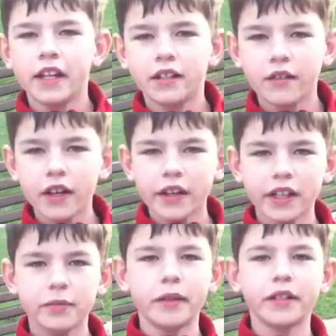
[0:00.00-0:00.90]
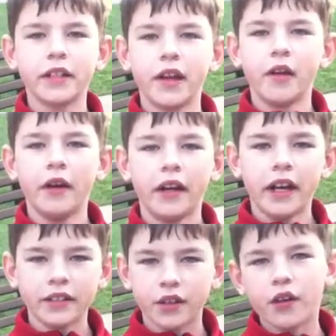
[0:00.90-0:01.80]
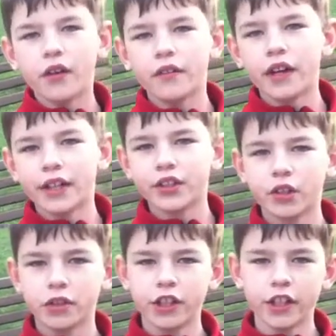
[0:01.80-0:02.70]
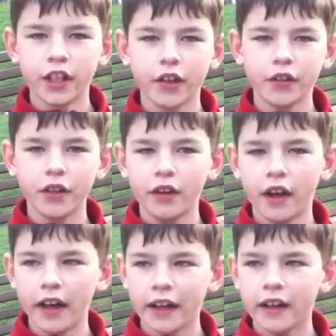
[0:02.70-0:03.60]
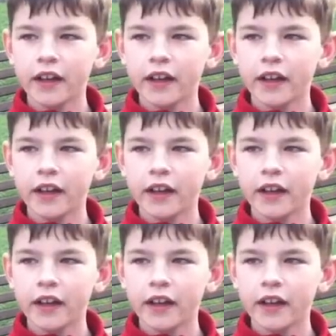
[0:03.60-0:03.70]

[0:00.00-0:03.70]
is a very nice place to go, and it has a lot of nice shops you can go to, like